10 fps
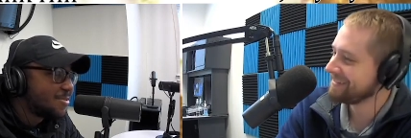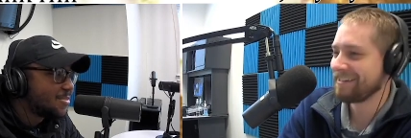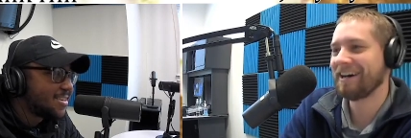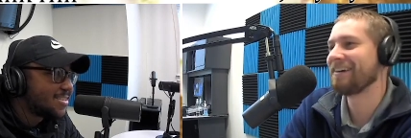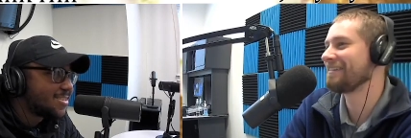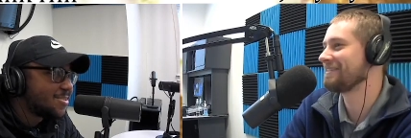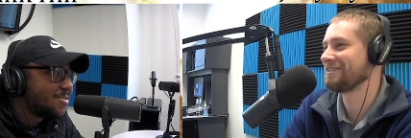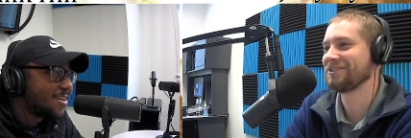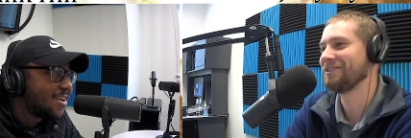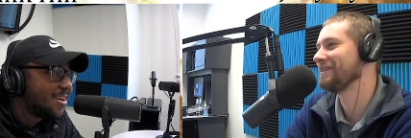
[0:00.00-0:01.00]
Speaker 1: I don't think I'll so. have
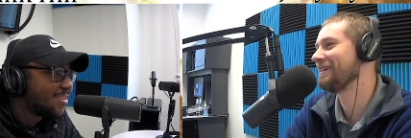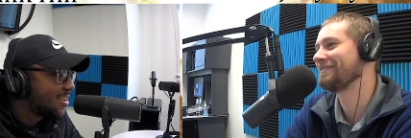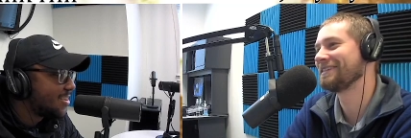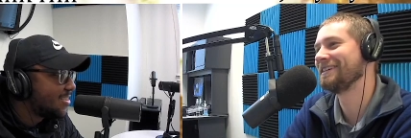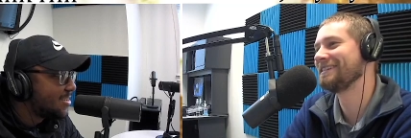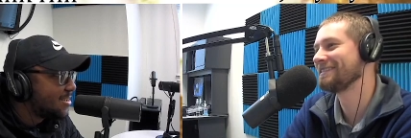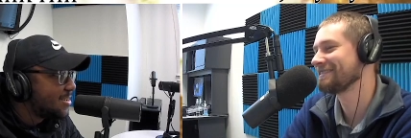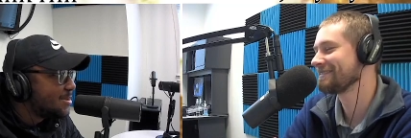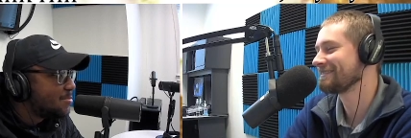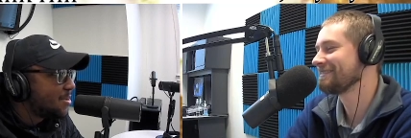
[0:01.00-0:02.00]
to show you okay. after.
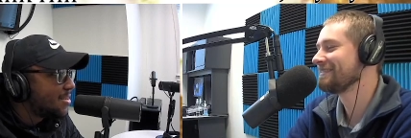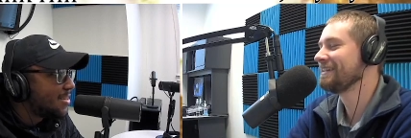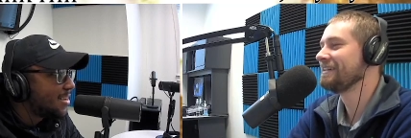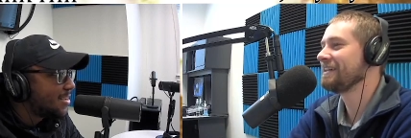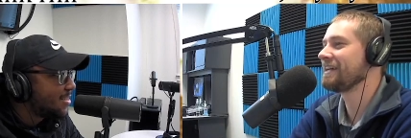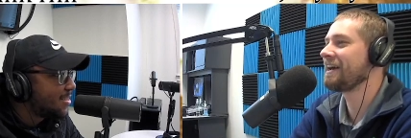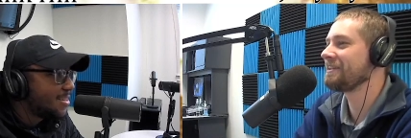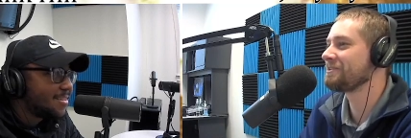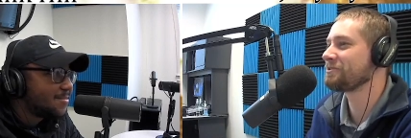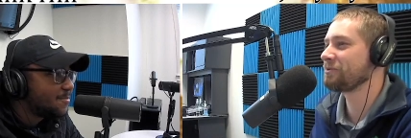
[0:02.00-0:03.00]
But like he
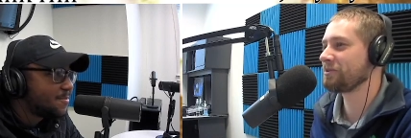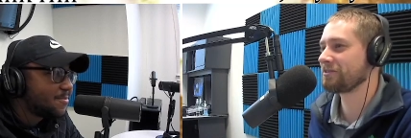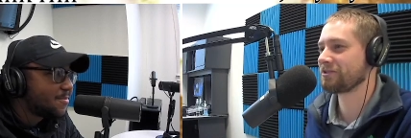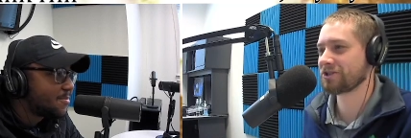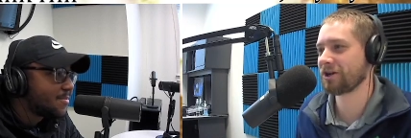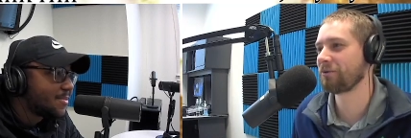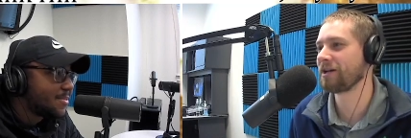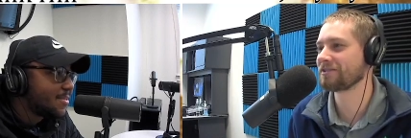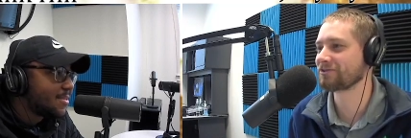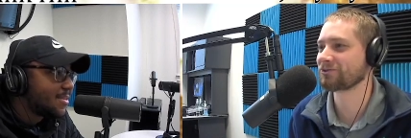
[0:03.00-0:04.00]
got into it with
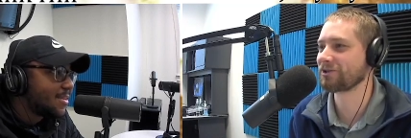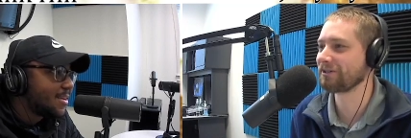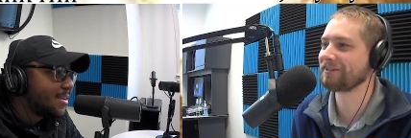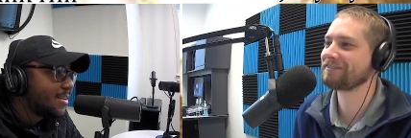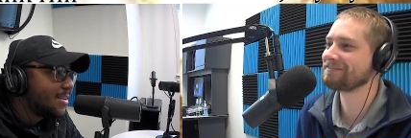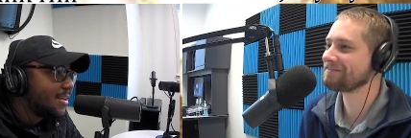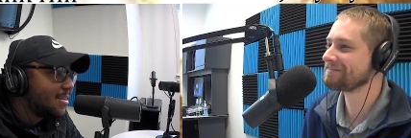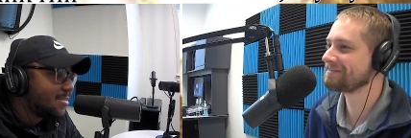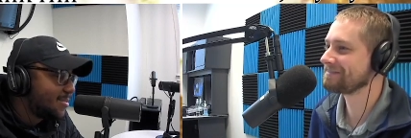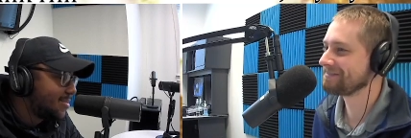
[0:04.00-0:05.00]
Deshaun Watson's trainer.
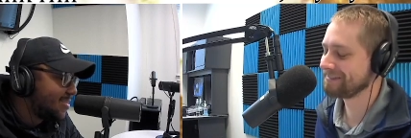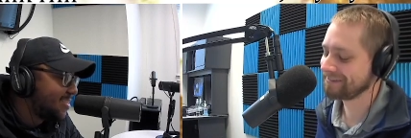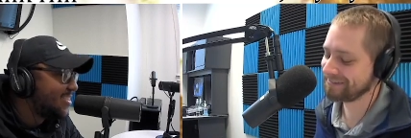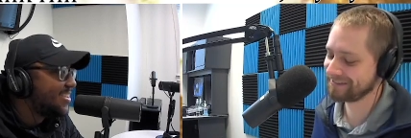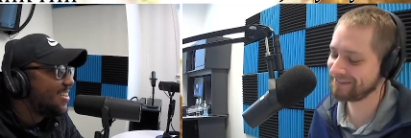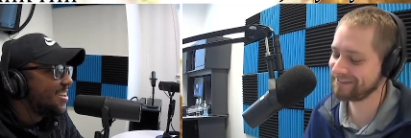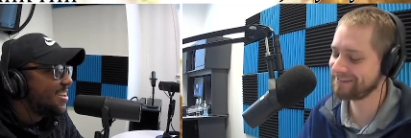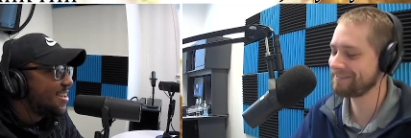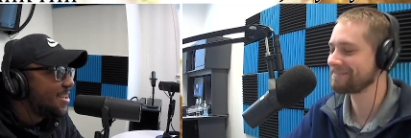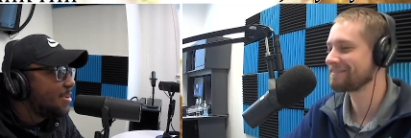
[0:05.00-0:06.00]

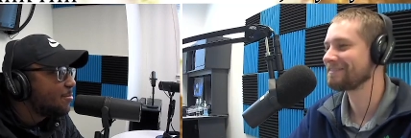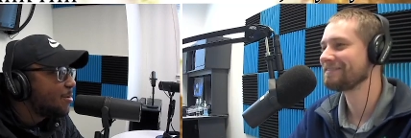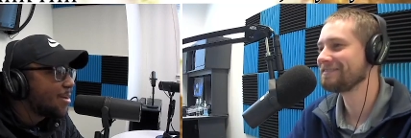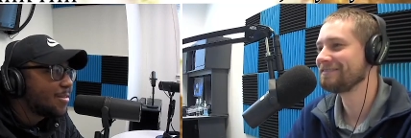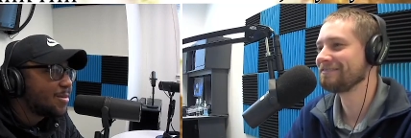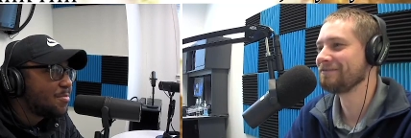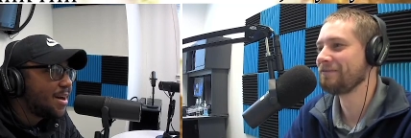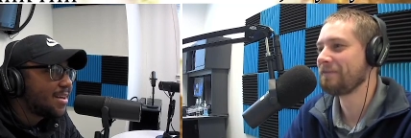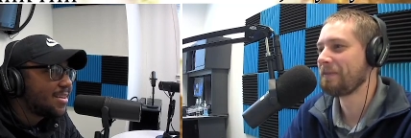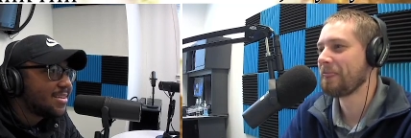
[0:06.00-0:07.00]
Speaker 2: he rolled out the
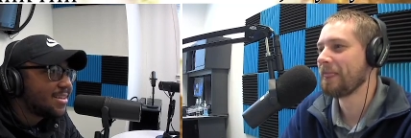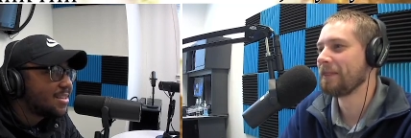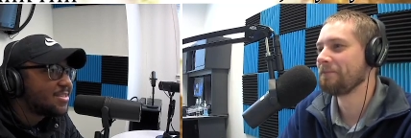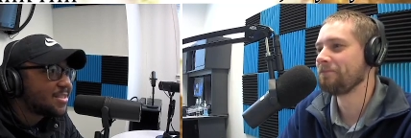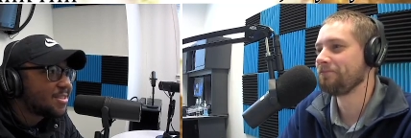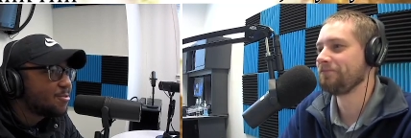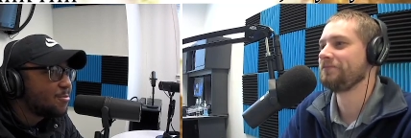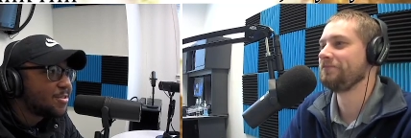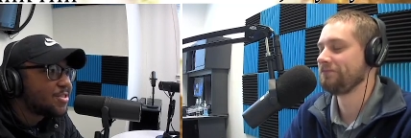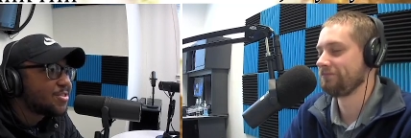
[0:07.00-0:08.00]
pocket and like just
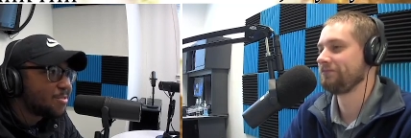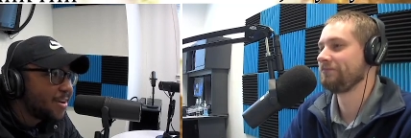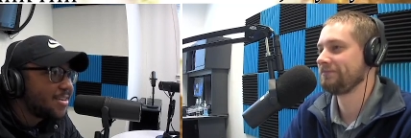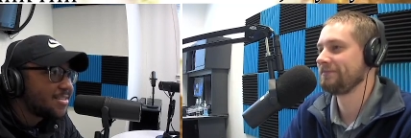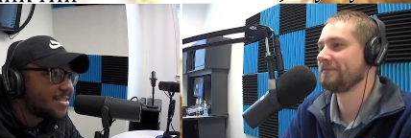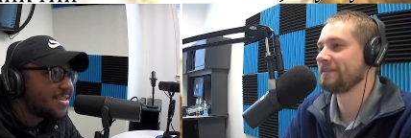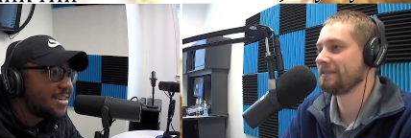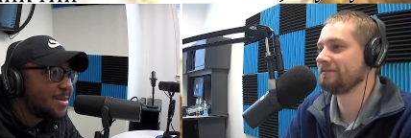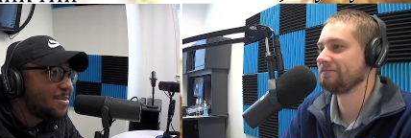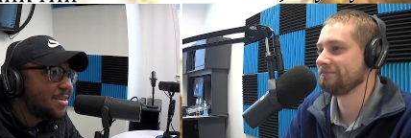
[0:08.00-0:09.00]
threw it straight to
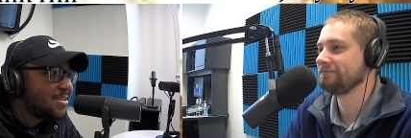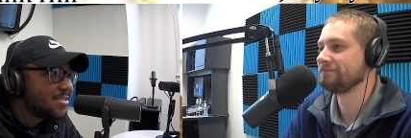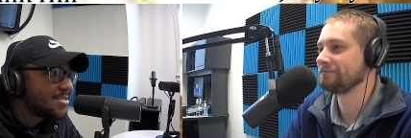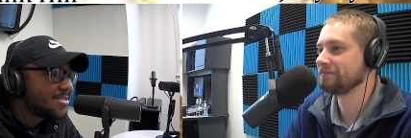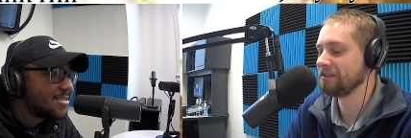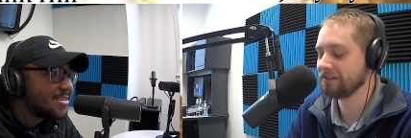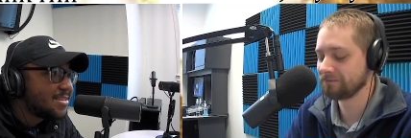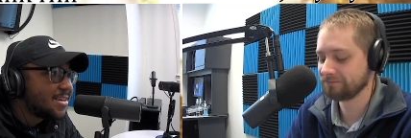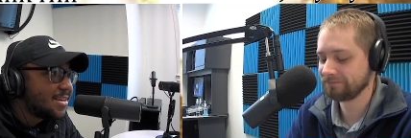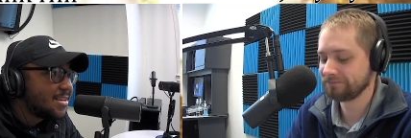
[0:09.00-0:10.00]
DBs.
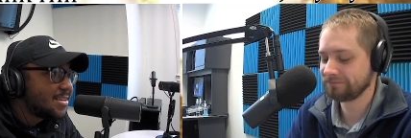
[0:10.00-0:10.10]
Yeah.